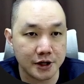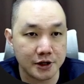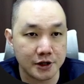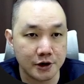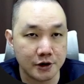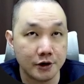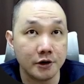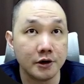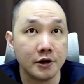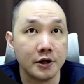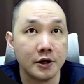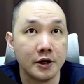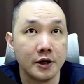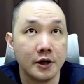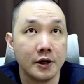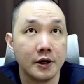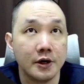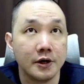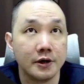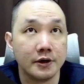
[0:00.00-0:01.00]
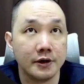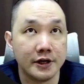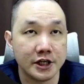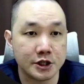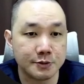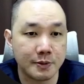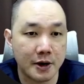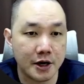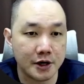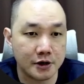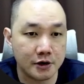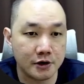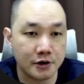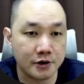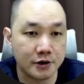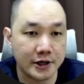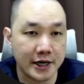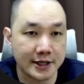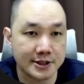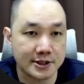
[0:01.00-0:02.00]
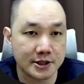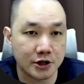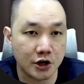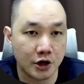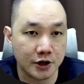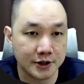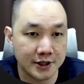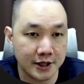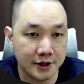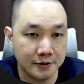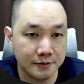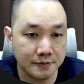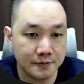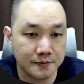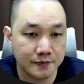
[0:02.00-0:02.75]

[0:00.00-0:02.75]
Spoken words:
here, that's the content.